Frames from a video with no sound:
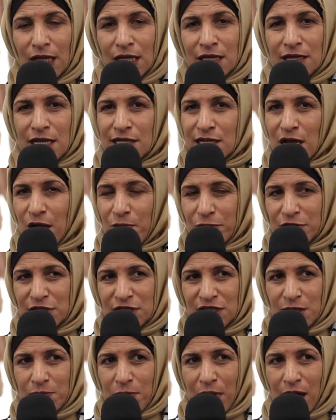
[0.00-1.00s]
They
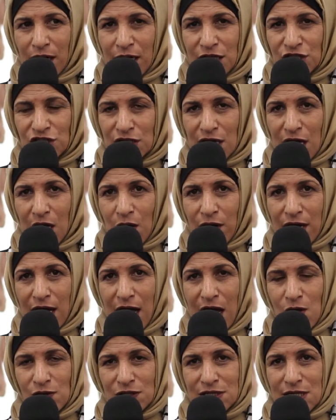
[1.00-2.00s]
demolished our
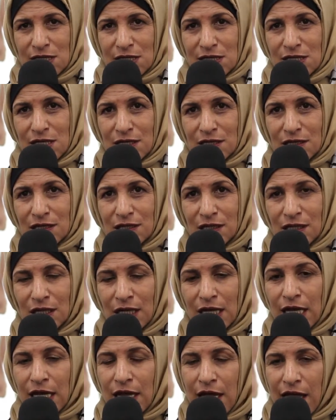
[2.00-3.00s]
houses.
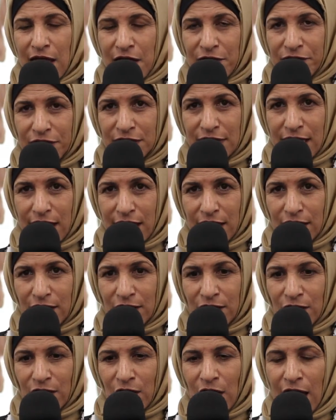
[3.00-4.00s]
Every day
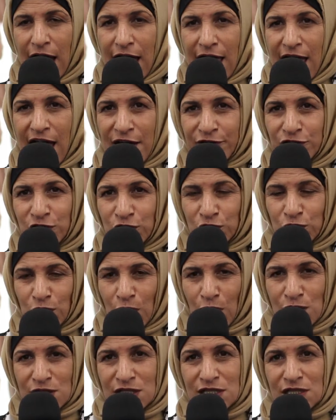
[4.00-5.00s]
I have to
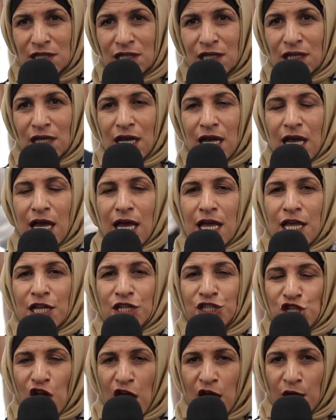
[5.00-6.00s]
cross a
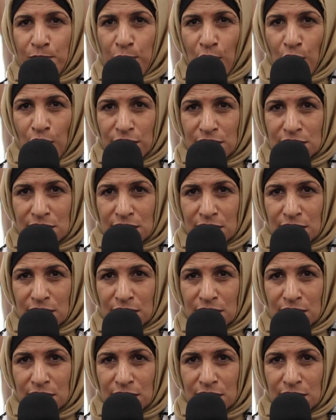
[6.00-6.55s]
checkpoint.